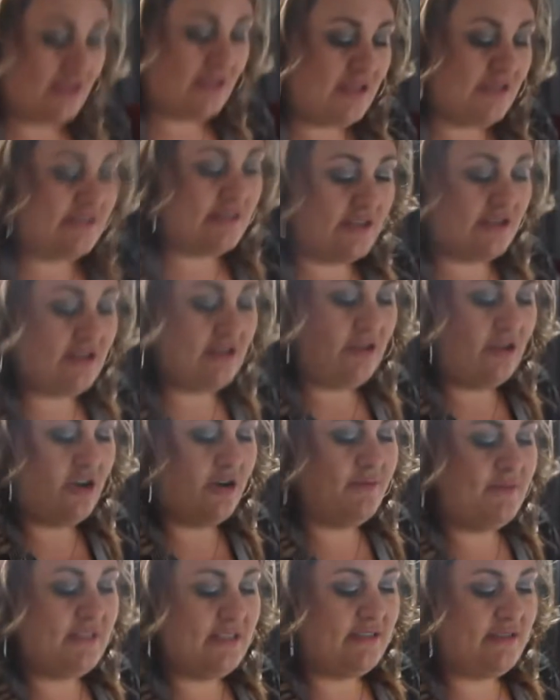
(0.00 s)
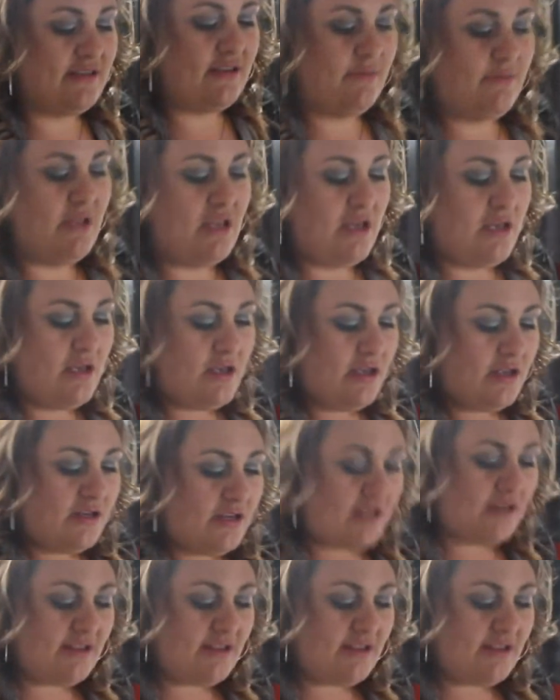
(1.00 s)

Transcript: He's a good alarm system. Now